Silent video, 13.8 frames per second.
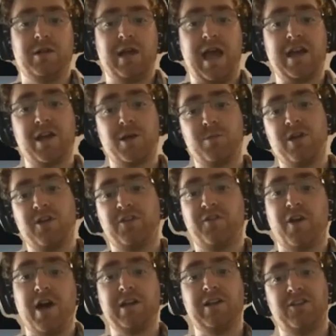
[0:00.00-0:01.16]
AWS
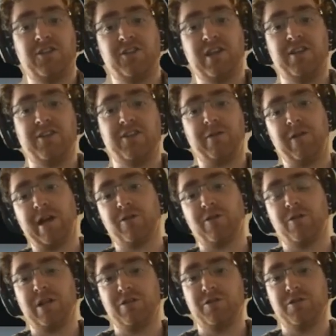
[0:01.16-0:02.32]
finally sees that record in your